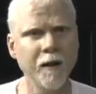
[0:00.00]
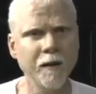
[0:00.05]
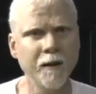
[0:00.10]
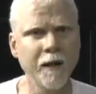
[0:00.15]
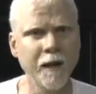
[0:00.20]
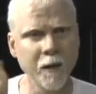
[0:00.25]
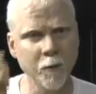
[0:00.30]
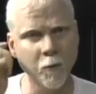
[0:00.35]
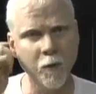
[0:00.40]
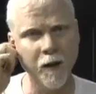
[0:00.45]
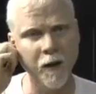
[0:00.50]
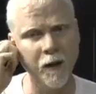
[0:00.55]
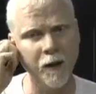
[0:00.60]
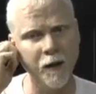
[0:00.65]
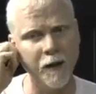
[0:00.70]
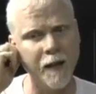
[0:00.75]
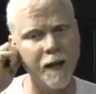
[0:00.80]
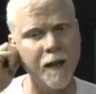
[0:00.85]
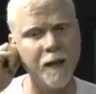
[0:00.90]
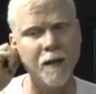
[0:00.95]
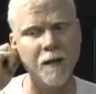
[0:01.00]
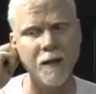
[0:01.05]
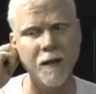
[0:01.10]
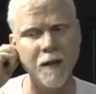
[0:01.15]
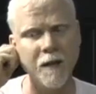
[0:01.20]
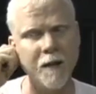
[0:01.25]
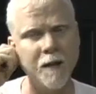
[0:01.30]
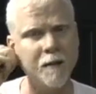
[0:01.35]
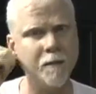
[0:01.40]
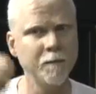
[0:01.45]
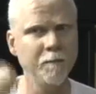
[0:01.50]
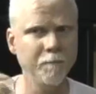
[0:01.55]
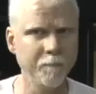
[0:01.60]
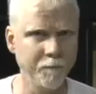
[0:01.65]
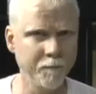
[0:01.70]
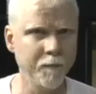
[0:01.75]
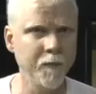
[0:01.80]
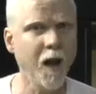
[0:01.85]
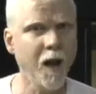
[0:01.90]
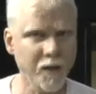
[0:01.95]
than it will in the
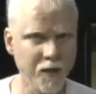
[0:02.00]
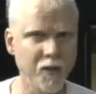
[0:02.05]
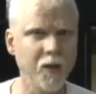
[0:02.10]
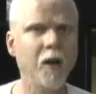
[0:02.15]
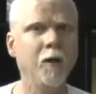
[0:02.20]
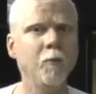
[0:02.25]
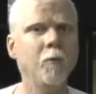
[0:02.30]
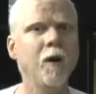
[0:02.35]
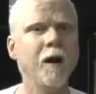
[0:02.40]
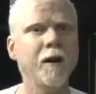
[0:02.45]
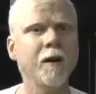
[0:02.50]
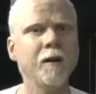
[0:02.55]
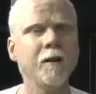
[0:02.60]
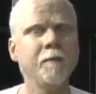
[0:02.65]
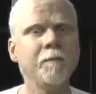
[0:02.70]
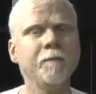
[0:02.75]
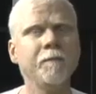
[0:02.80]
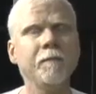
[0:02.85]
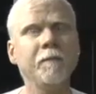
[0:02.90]
non-salt water,